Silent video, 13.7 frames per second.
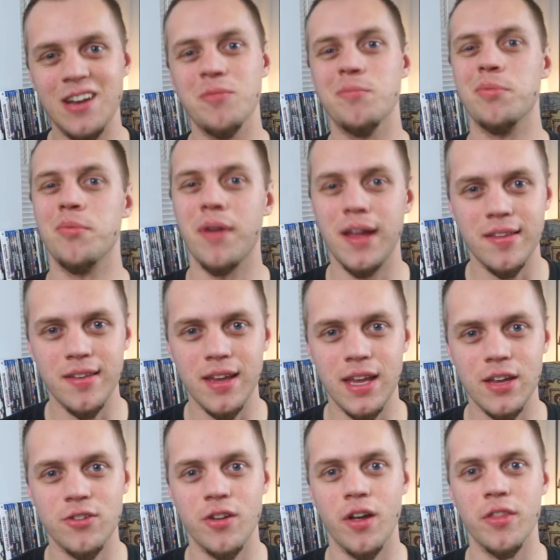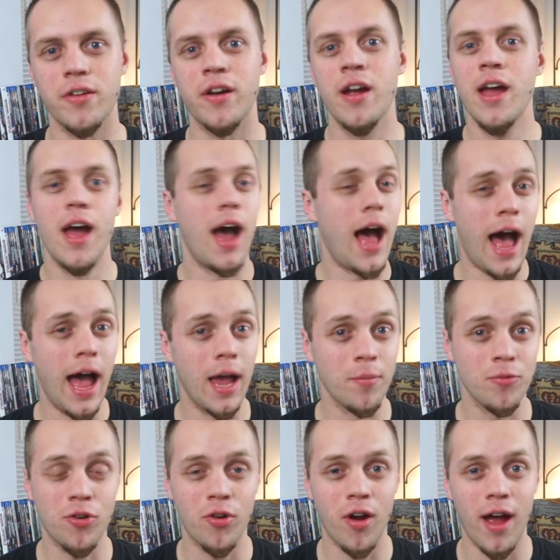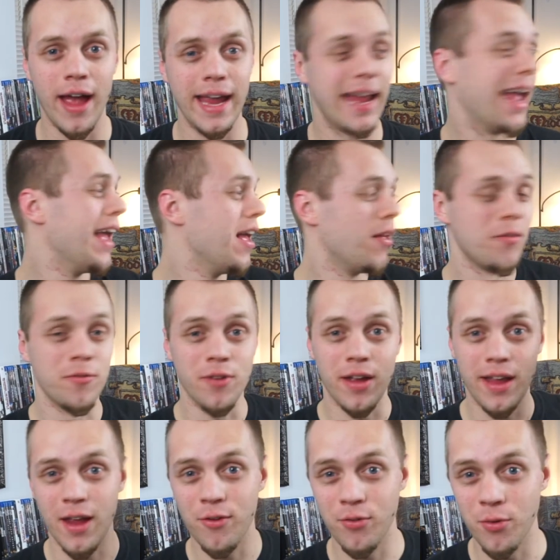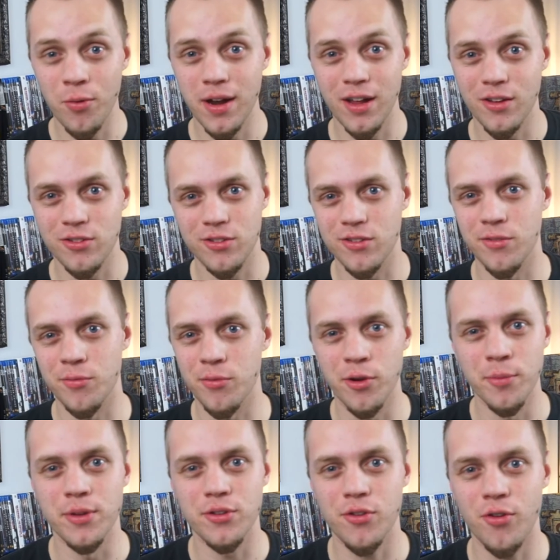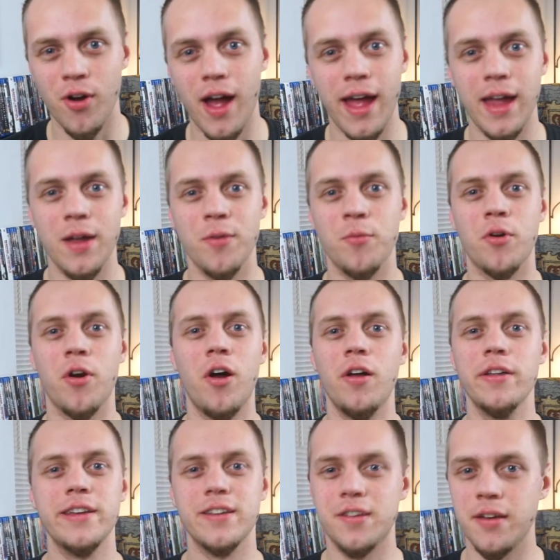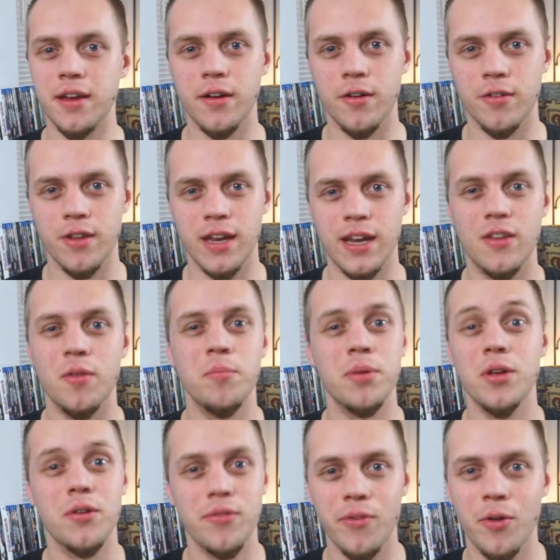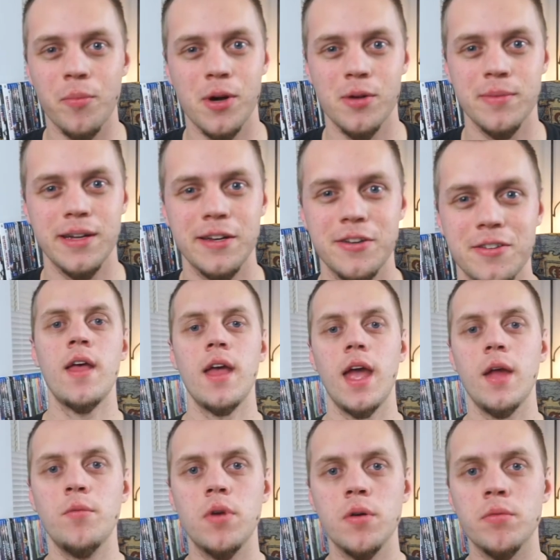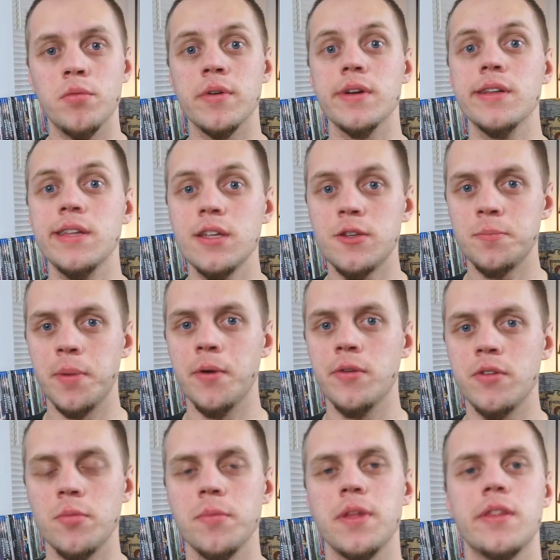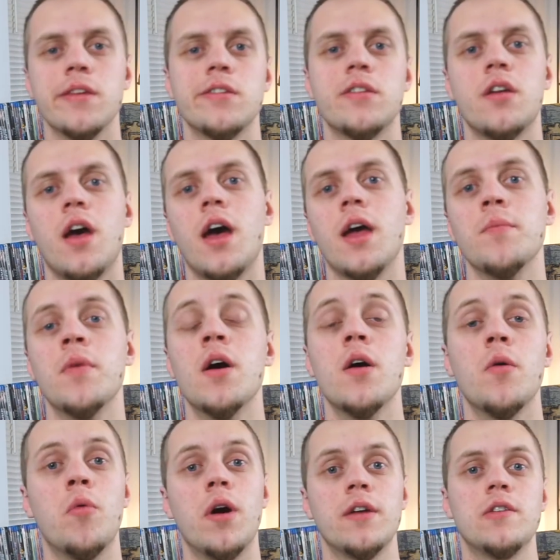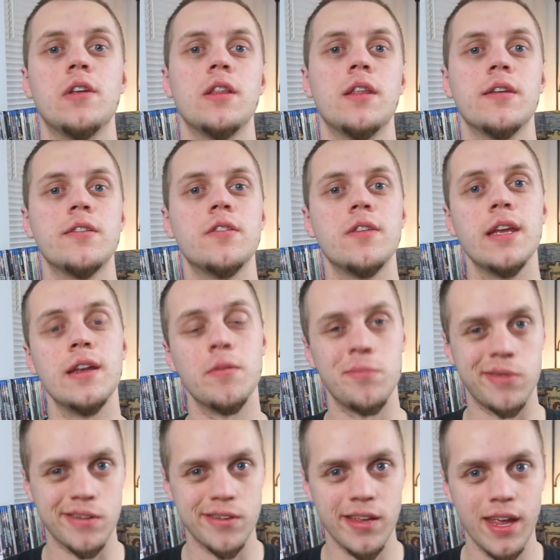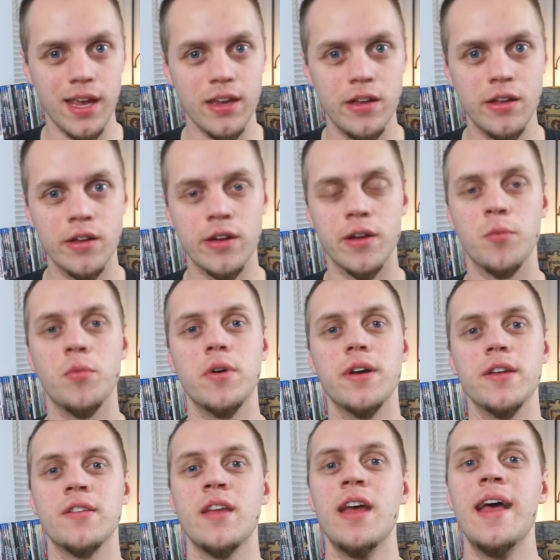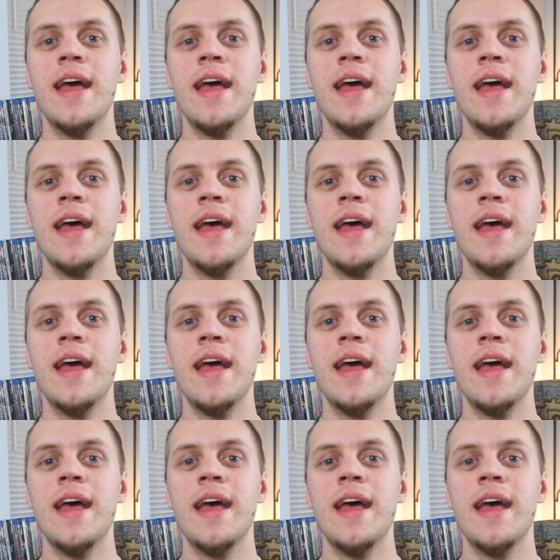embracing each other. I'm crying, everyone else in the room is crying, we're all in tears, and it's a beautiful moment. And what really spoke to me this time, watching this scene in particular, was